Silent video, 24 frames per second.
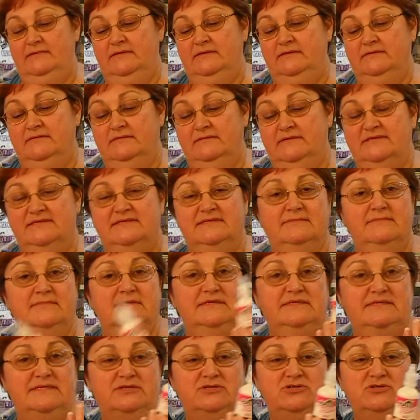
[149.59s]
Now,
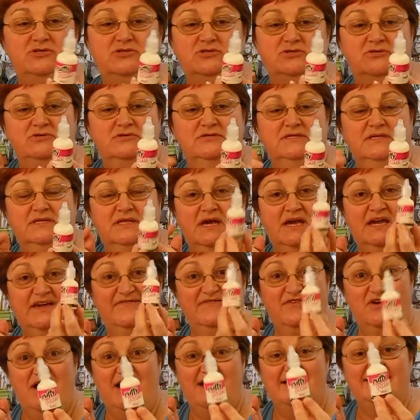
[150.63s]
somebody said you can use it like
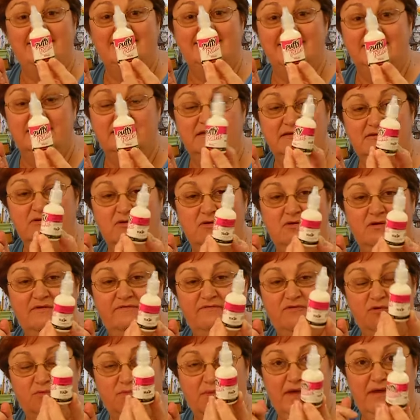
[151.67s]
for icing
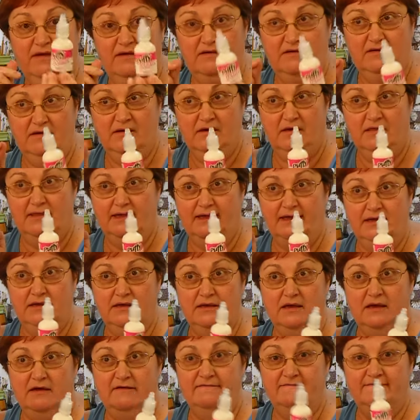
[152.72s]
if you make uh, like
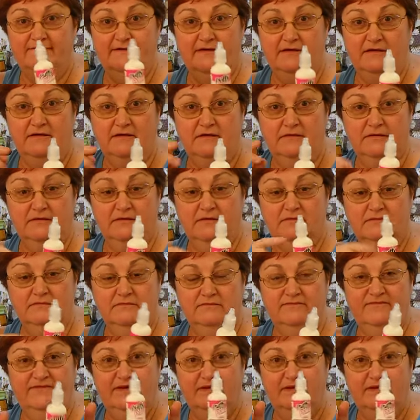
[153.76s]
uh, fake uh,